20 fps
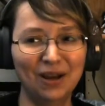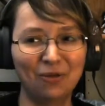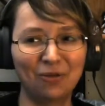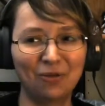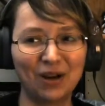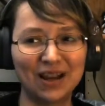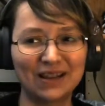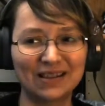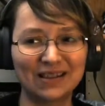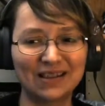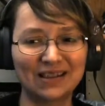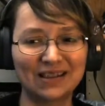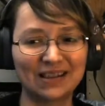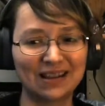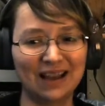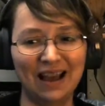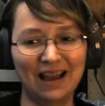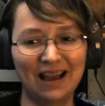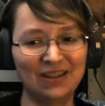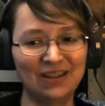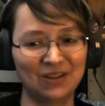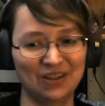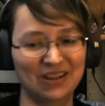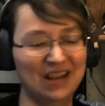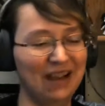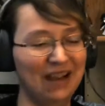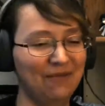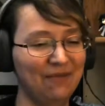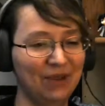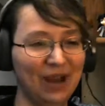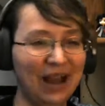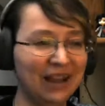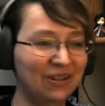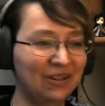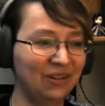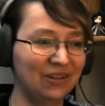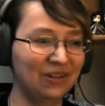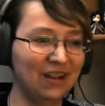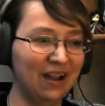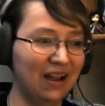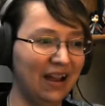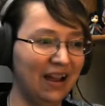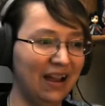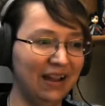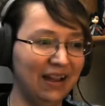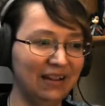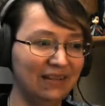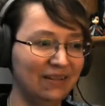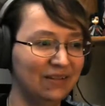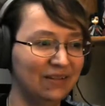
Whereas I could not